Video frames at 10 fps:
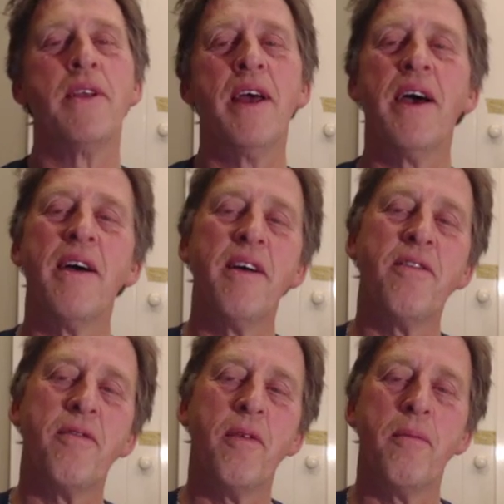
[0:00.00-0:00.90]
Now
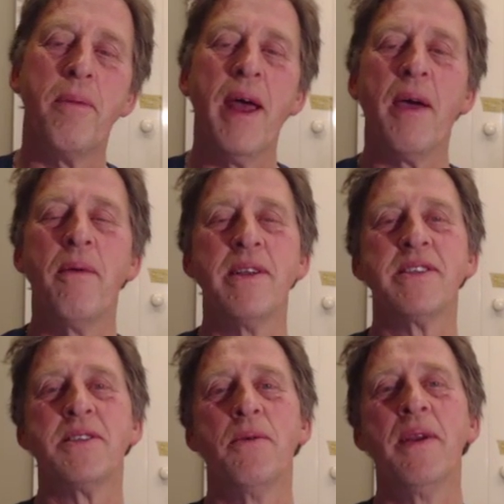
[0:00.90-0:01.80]
if black
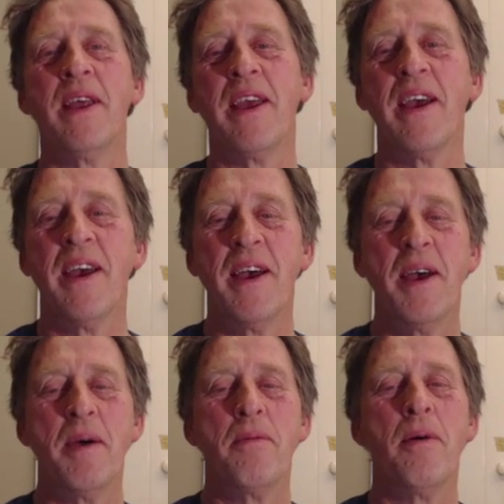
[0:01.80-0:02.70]
wants to win here,
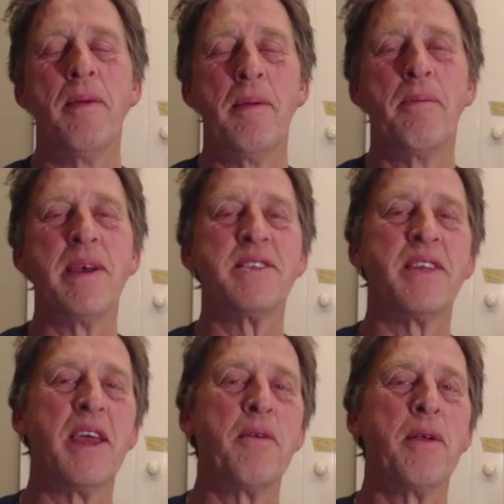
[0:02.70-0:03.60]
probably best
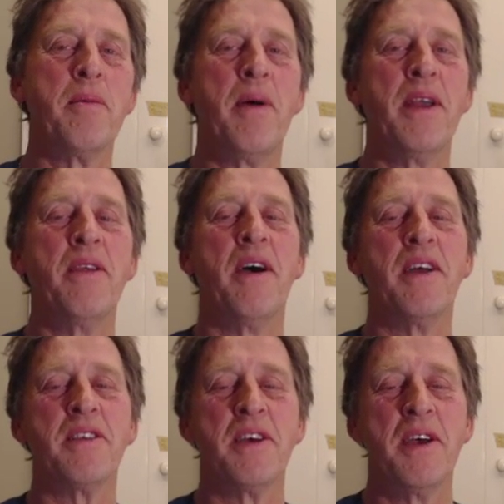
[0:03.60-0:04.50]
to get rid of my knight